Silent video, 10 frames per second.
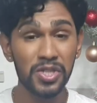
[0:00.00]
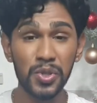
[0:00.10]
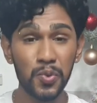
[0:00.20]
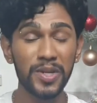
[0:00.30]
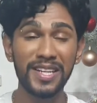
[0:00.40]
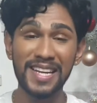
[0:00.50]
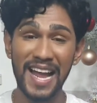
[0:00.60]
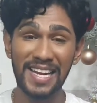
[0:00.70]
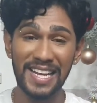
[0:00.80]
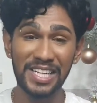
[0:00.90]
two
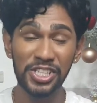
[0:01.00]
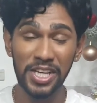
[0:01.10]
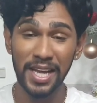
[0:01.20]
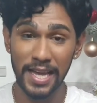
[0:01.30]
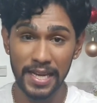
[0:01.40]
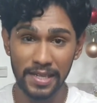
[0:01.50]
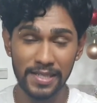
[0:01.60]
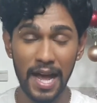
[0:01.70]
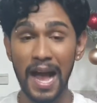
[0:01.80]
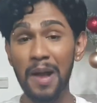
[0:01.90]
nine inch
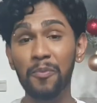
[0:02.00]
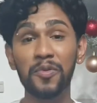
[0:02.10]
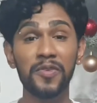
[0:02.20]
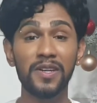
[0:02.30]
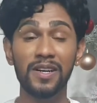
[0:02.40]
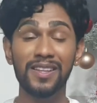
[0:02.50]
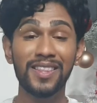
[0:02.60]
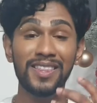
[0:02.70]
cakes i prefer a